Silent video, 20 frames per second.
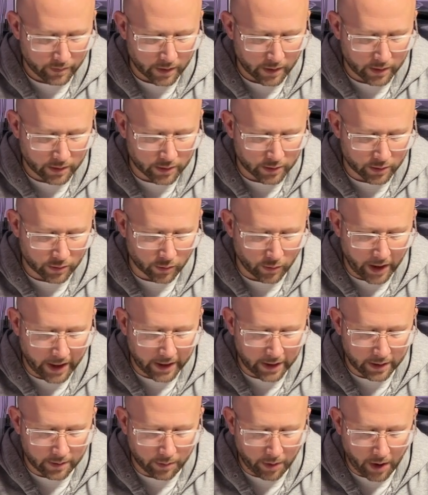
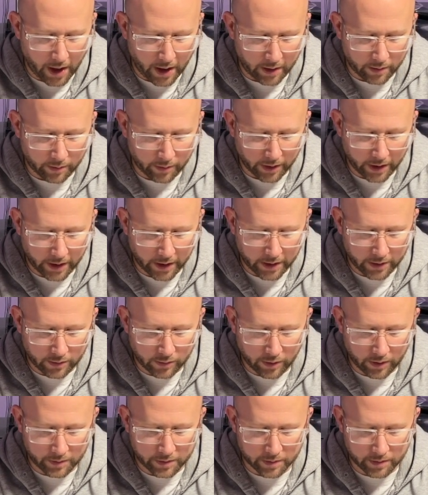Serrated bottom blade
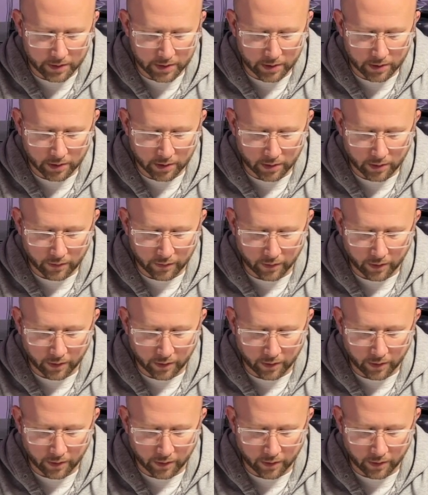grips material for